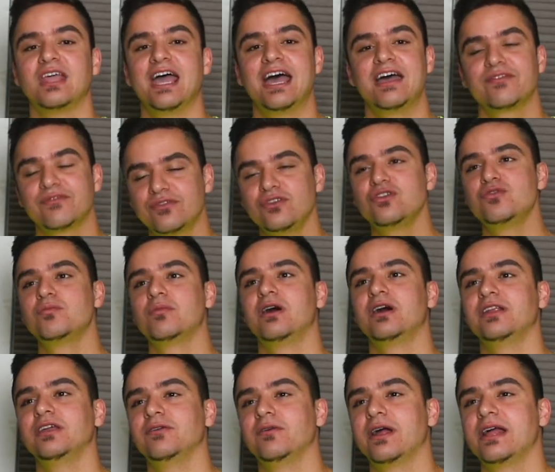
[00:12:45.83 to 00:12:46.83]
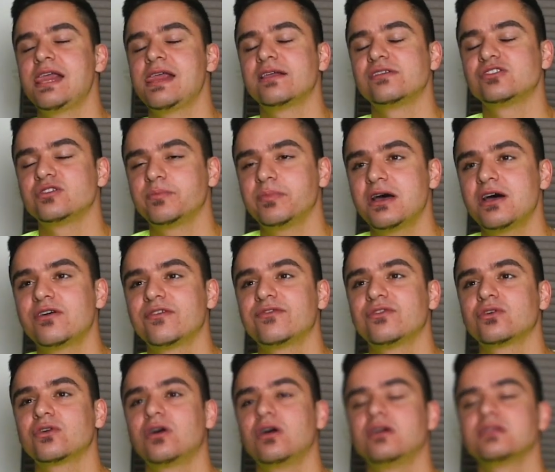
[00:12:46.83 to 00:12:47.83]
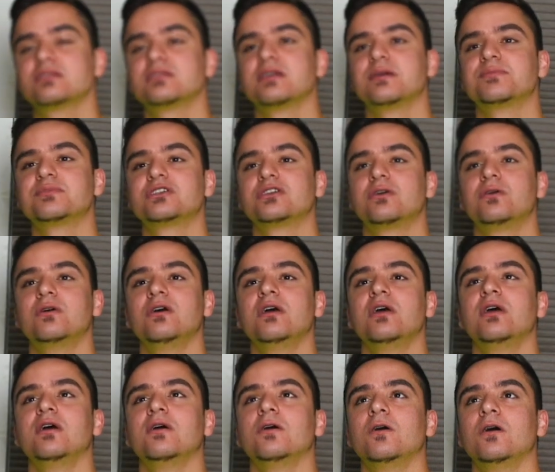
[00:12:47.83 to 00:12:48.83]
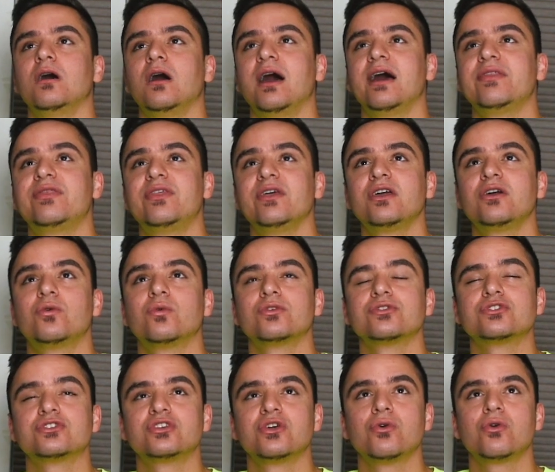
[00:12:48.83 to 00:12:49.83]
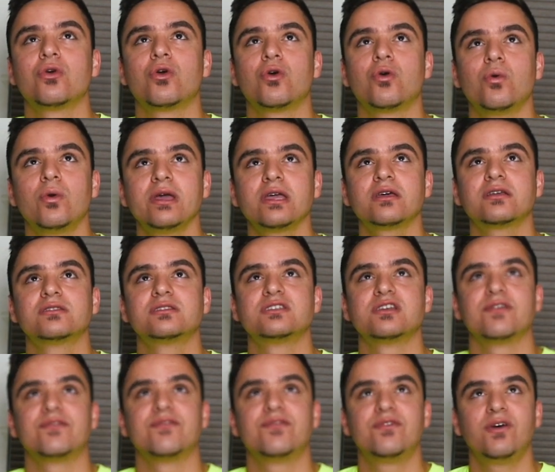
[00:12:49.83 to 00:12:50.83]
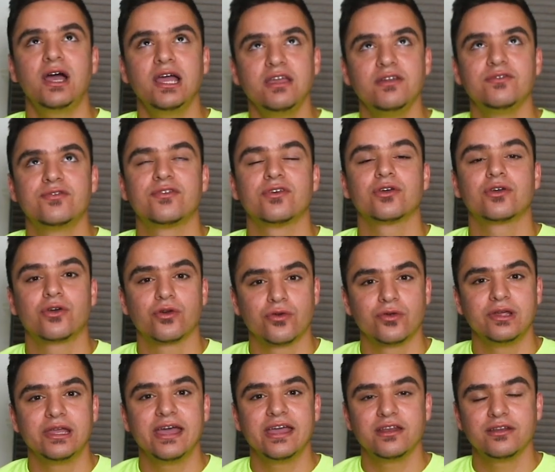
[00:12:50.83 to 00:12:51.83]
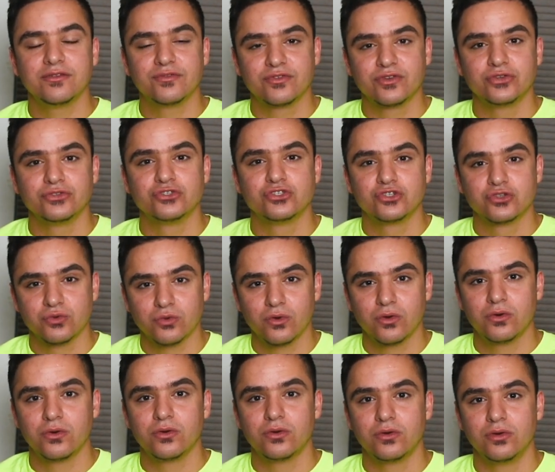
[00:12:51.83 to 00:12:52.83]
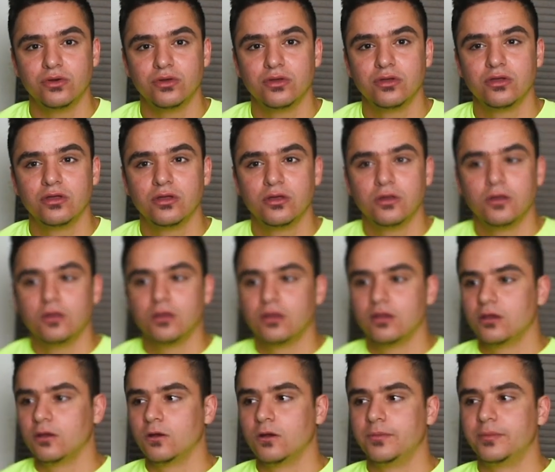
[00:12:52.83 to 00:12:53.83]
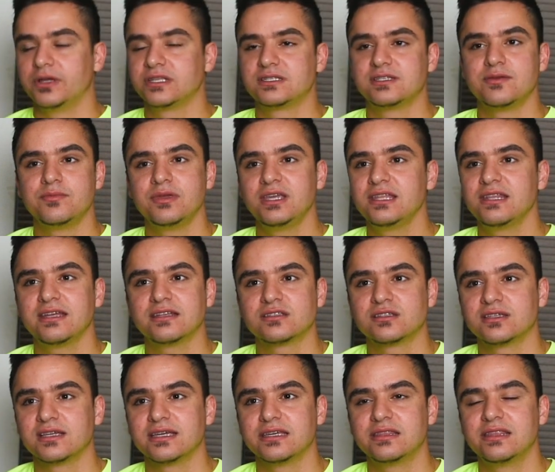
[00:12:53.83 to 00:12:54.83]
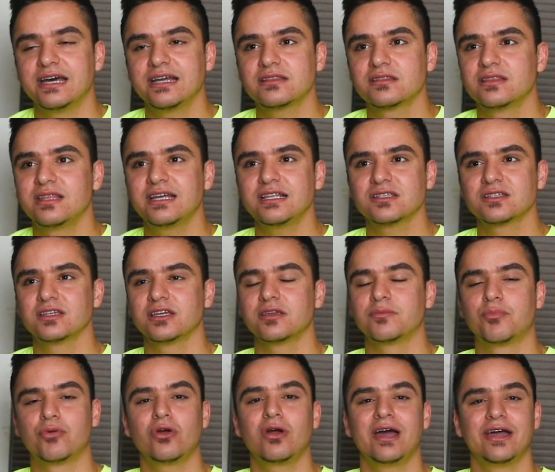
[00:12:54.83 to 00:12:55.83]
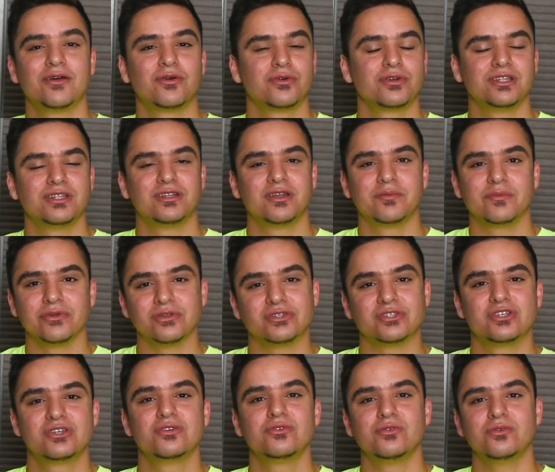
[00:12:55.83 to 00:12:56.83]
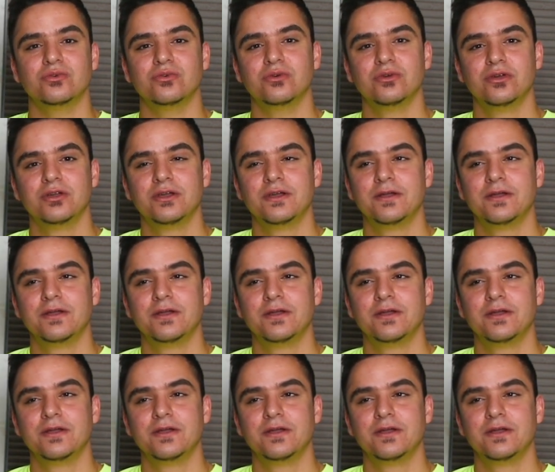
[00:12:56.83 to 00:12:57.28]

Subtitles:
FU money, right? It's a powerful concept. So I think we're so quick to fight for creative control. But to me, that's like priority number 2.